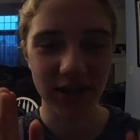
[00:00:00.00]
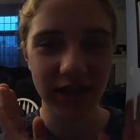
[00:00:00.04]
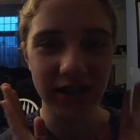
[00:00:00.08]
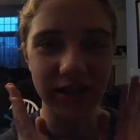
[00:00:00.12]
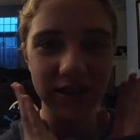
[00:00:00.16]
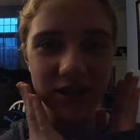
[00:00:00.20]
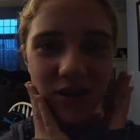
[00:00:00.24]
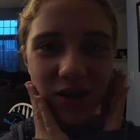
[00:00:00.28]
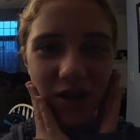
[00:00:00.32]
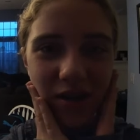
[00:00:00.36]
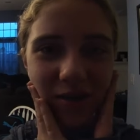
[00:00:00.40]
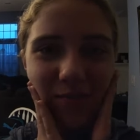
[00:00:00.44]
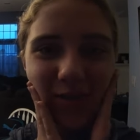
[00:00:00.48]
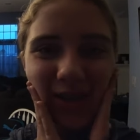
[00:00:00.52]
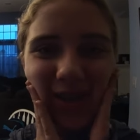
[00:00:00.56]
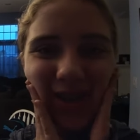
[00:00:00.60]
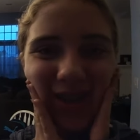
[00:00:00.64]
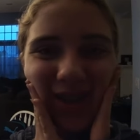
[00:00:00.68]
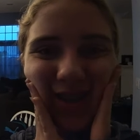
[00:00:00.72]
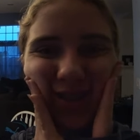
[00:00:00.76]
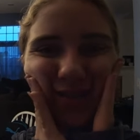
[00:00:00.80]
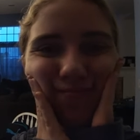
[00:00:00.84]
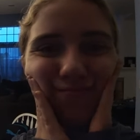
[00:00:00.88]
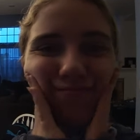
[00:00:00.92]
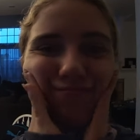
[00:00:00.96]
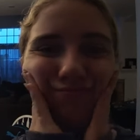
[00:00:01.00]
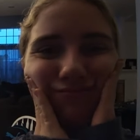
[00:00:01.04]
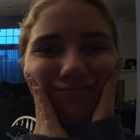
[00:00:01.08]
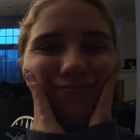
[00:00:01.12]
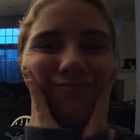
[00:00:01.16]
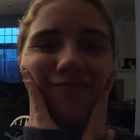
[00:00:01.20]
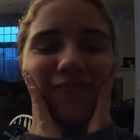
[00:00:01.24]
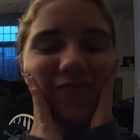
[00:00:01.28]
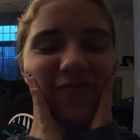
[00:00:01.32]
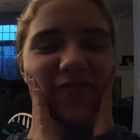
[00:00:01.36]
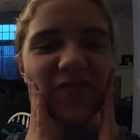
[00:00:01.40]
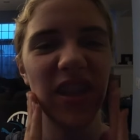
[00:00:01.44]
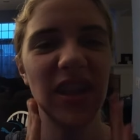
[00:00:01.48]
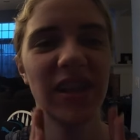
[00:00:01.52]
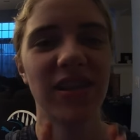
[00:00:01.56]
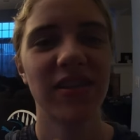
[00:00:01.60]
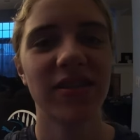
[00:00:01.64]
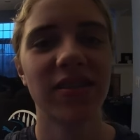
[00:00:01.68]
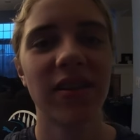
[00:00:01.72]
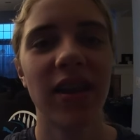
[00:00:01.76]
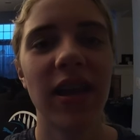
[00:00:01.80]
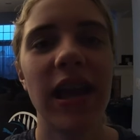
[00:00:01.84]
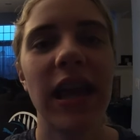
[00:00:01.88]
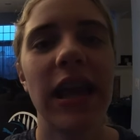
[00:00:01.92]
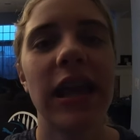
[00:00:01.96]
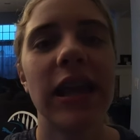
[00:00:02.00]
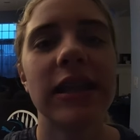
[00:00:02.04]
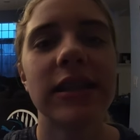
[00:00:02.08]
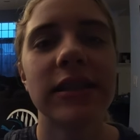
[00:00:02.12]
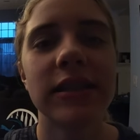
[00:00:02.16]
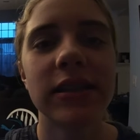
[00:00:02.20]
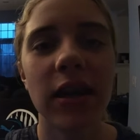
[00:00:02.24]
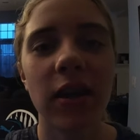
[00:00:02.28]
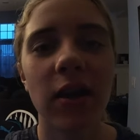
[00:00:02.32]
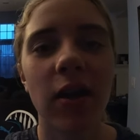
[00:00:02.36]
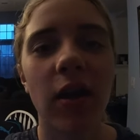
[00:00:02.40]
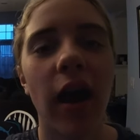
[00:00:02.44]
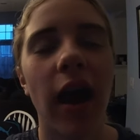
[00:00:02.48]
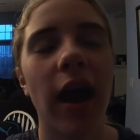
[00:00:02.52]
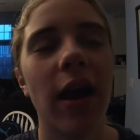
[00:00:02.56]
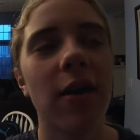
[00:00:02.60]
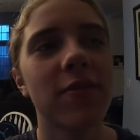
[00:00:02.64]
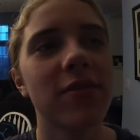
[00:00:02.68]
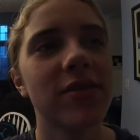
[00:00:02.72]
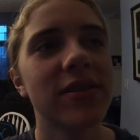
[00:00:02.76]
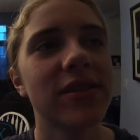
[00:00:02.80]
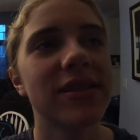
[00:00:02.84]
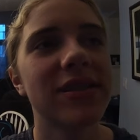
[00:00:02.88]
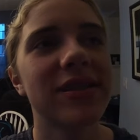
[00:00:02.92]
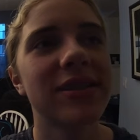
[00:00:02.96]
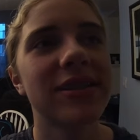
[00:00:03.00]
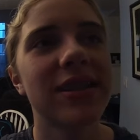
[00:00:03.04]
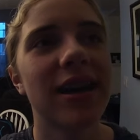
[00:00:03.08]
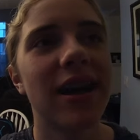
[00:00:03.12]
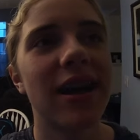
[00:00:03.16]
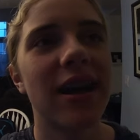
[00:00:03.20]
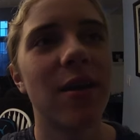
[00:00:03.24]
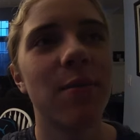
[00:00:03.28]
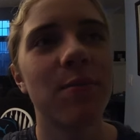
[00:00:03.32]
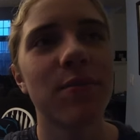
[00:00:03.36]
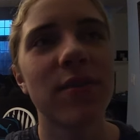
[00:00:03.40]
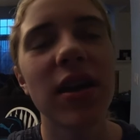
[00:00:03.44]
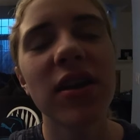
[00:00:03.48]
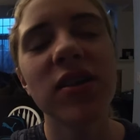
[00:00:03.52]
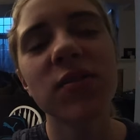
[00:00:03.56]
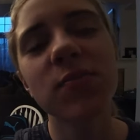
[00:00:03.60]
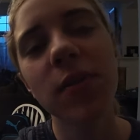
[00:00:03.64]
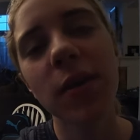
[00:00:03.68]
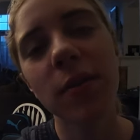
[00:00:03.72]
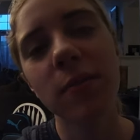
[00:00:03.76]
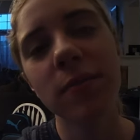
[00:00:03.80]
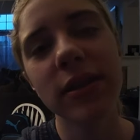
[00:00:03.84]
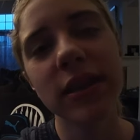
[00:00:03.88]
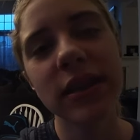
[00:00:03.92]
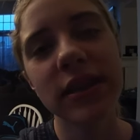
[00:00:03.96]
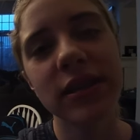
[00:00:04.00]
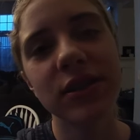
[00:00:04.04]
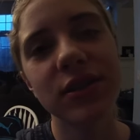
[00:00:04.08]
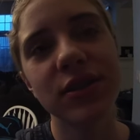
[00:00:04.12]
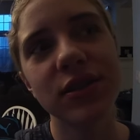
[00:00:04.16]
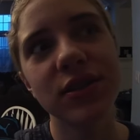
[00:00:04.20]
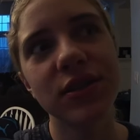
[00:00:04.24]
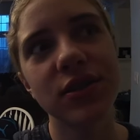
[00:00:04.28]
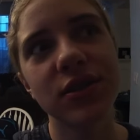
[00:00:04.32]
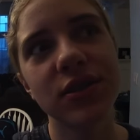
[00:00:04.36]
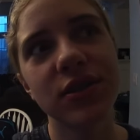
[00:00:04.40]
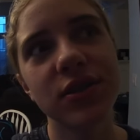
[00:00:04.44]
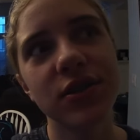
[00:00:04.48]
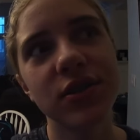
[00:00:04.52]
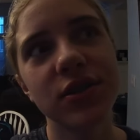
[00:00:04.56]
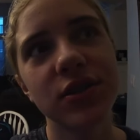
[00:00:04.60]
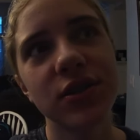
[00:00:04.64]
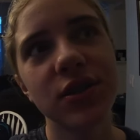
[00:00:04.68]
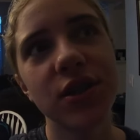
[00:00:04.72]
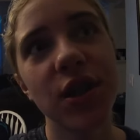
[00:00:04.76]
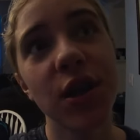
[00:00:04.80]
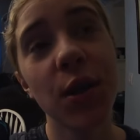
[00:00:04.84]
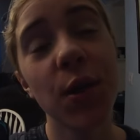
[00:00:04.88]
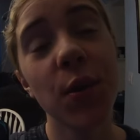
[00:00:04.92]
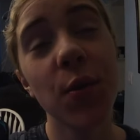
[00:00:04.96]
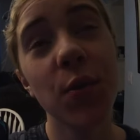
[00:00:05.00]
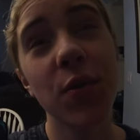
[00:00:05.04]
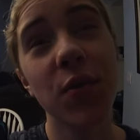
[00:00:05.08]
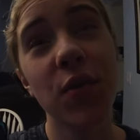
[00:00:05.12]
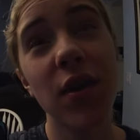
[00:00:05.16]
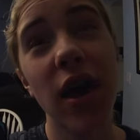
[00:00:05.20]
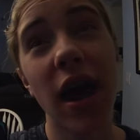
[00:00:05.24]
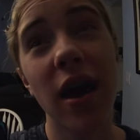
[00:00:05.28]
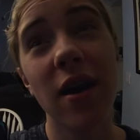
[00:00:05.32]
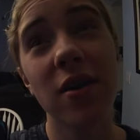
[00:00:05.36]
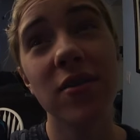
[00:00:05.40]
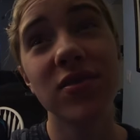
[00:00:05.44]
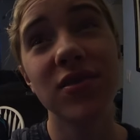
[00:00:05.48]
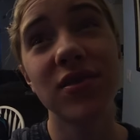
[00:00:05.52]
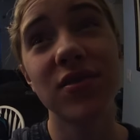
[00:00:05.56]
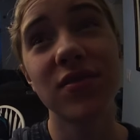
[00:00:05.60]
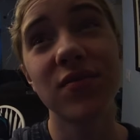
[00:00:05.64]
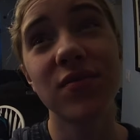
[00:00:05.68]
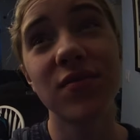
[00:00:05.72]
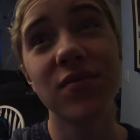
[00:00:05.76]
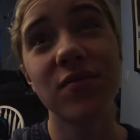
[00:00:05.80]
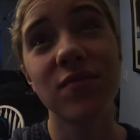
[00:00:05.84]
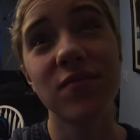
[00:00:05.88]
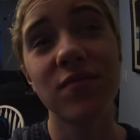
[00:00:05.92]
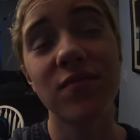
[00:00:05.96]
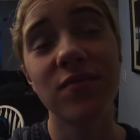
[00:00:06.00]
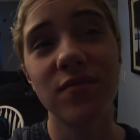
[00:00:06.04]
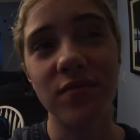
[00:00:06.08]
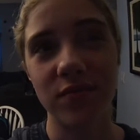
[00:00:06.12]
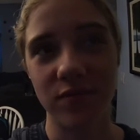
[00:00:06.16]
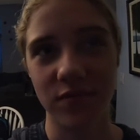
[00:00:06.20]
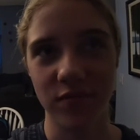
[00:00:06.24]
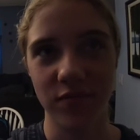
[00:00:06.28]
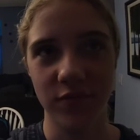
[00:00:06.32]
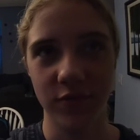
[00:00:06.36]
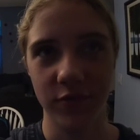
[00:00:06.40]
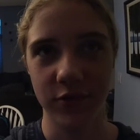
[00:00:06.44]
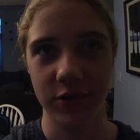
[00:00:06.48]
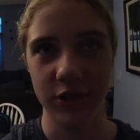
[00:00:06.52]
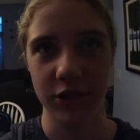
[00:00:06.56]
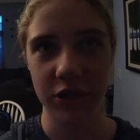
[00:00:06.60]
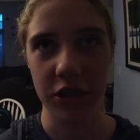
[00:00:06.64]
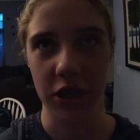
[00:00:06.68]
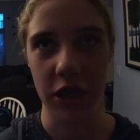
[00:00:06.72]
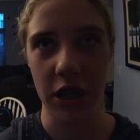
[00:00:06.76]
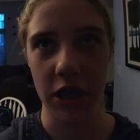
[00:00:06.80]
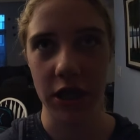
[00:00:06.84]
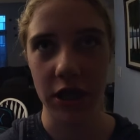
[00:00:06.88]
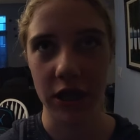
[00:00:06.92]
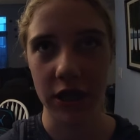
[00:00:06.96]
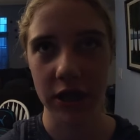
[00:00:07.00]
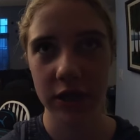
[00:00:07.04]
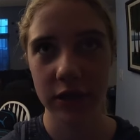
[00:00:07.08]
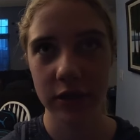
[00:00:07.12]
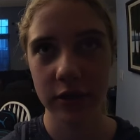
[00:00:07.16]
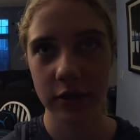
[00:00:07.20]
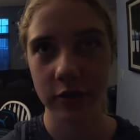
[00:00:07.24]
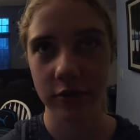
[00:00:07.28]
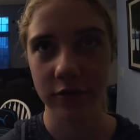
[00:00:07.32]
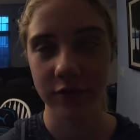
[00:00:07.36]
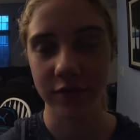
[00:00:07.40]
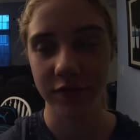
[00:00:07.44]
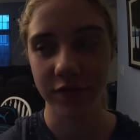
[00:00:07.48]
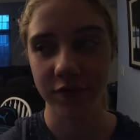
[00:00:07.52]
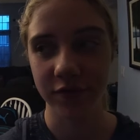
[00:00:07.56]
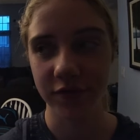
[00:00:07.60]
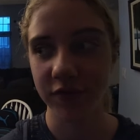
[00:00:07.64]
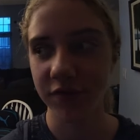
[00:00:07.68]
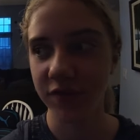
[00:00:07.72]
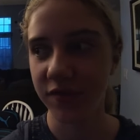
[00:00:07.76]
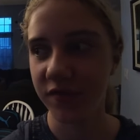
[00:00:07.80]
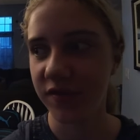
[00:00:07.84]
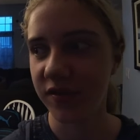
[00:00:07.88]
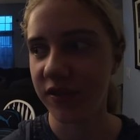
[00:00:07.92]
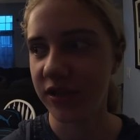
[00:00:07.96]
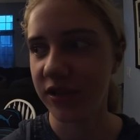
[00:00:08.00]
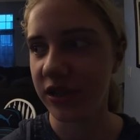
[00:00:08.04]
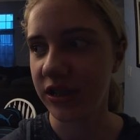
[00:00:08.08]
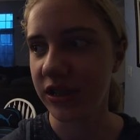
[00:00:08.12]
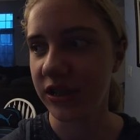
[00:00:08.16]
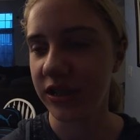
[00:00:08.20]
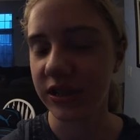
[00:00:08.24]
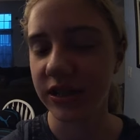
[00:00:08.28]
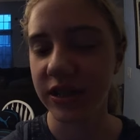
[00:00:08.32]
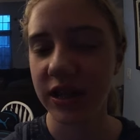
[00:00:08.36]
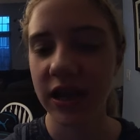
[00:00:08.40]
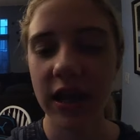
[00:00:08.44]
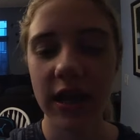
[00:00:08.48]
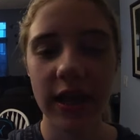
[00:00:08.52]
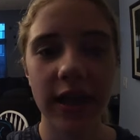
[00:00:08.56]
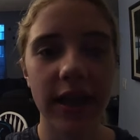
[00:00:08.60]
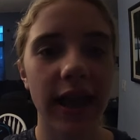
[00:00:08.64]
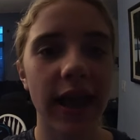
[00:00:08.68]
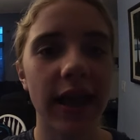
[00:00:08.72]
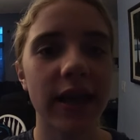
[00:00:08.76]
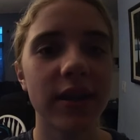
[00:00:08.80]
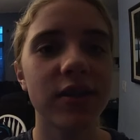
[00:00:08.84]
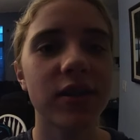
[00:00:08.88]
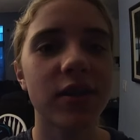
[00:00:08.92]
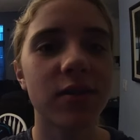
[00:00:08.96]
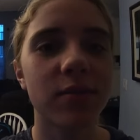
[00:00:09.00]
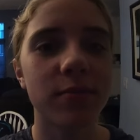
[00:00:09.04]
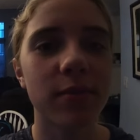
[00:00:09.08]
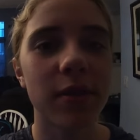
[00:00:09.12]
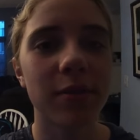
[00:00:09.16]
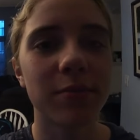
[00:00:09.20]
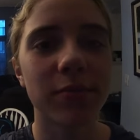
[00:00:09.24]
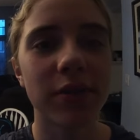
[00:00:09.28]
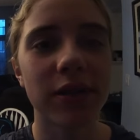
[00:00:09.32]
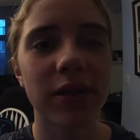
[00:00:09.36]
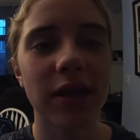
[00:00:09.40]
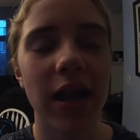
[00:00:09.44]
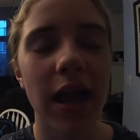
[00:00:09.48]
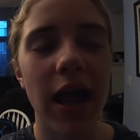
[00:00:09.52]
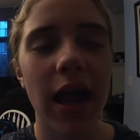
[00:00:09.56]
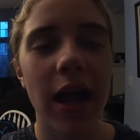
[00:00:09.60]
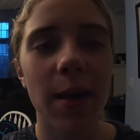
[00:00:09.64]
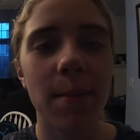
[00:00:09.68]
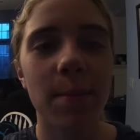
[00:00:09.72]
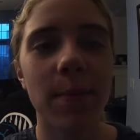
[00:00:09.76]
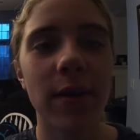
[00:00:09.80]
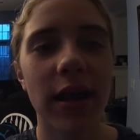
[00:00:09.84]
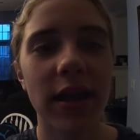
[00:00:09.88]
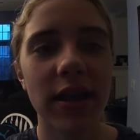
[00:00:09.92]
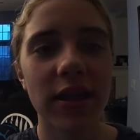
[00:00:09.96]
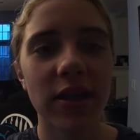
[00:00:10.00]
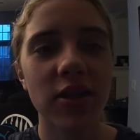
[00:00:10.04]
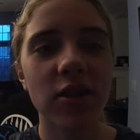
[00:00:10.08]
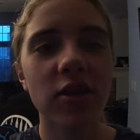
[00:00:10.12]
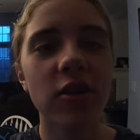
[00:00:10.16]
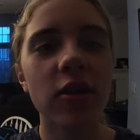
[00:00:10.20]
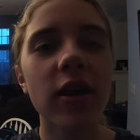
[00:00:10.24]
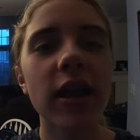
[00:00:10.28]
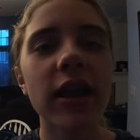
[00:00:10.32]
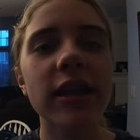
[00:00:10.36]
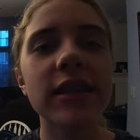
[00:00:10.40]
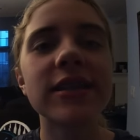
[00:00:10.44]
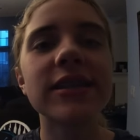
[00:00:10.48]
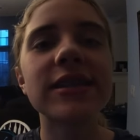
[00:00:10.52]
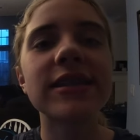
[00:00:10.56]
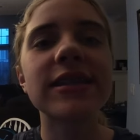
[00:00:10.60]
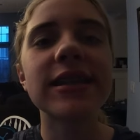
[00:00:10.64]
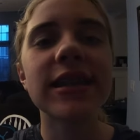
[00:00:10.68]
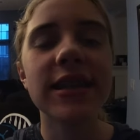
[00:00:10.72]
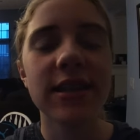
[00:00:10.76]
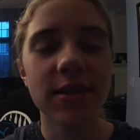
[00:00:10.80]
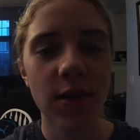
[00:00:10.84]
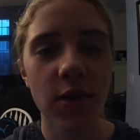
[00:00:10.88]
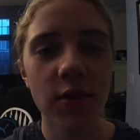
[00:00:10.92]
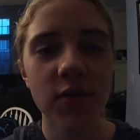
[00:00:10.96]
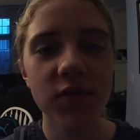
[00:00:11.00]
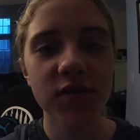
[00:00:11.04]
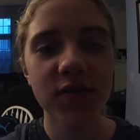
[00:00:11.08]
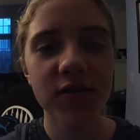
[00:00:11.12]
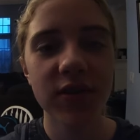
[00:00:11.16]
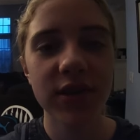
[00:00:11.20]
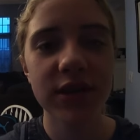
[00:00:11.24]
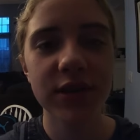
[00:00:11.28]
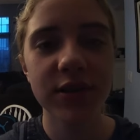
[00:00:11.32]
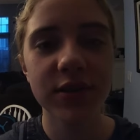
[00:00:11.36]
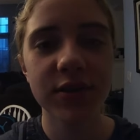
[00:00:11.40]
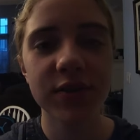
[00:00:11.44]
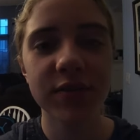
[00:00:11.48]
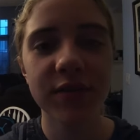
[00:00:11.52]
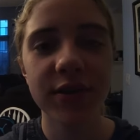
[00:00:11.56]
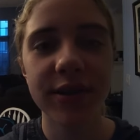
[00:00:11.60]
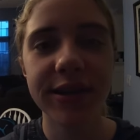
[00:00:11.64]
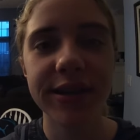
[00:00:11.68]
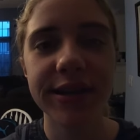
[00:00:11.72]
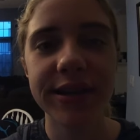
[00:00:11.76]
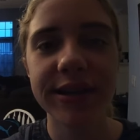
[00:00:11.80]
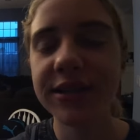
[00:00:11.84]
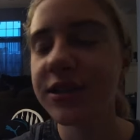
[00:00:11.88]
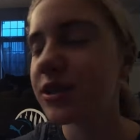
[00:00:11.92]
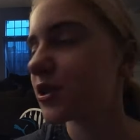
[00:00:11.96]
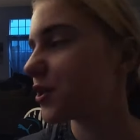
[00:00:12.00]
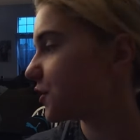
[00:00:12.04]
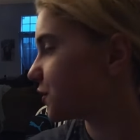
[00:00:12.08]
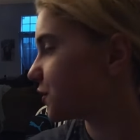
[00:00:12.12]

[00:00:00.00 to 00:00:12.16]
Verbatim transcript: Very adorable little face. So I was, um, that was probably in 2000. 10 or 15. I don't remember. But you'll get to see those videos very